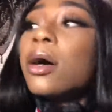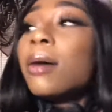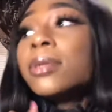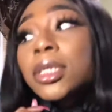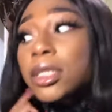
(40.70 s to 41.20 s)

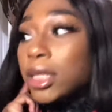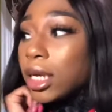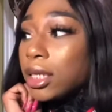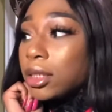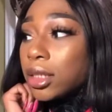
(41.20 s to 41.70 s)
I'm gonna just
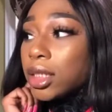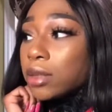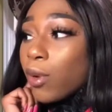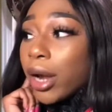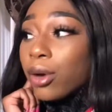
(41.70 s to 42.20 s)
say
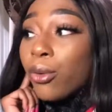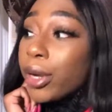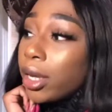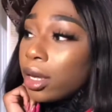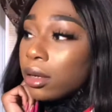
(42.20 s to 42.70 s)
this right
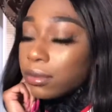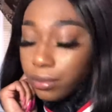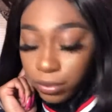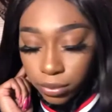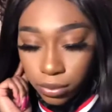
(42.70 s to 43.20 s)
quick.
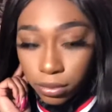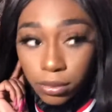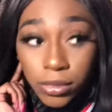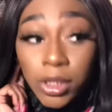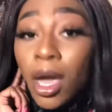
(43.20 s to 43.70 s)

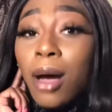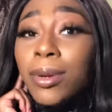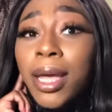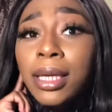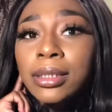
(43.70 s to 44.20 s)
Y'all
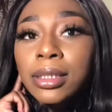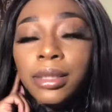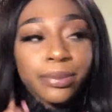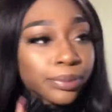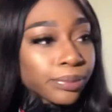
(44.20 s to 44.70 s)

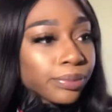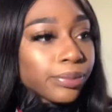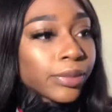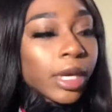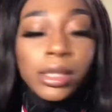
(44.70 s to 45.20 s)
nasty.
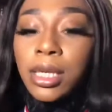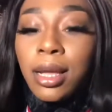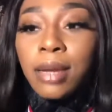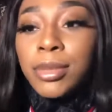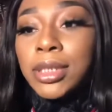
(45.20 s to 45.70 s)
That's
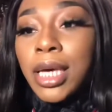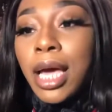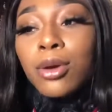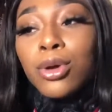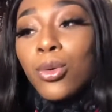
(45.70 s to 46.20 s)
all I'm gonna say.
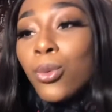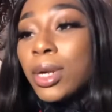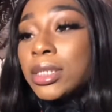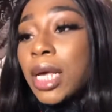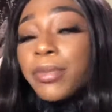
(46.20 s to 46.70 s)
I don't know
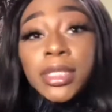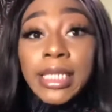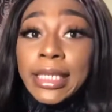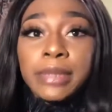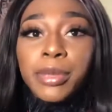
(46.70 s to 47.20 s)
what type of
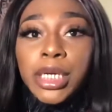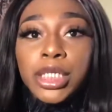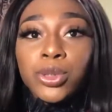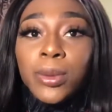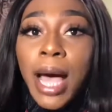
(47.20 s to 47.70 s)
taste
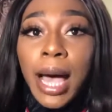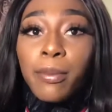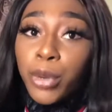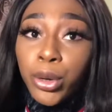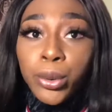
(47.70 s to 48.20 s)
buds you
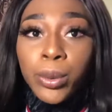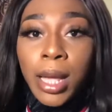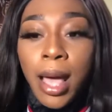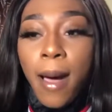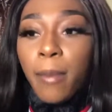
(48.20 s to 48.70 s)
got, boo,
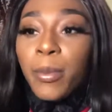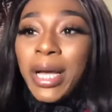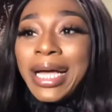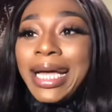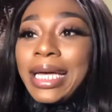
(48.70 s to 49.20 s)

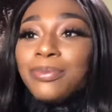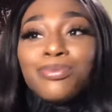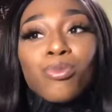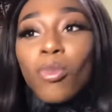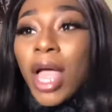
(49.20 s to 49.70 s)
but
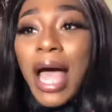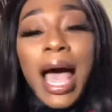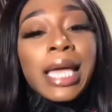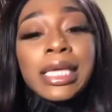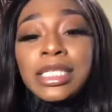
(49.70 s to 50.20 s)

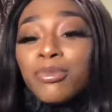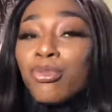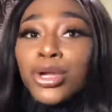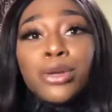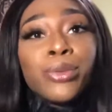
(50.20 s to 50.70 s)
I eat some
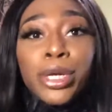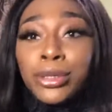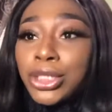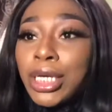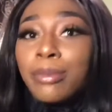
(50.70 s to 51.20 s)
pretty
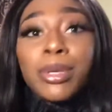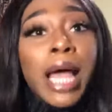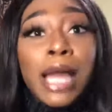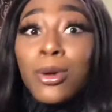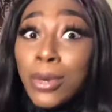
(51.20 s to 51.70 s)
weird shit, but
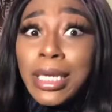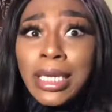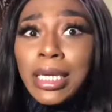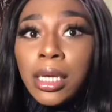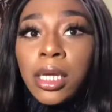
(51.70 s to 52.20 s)
I don't
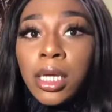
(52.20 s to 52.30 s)
eat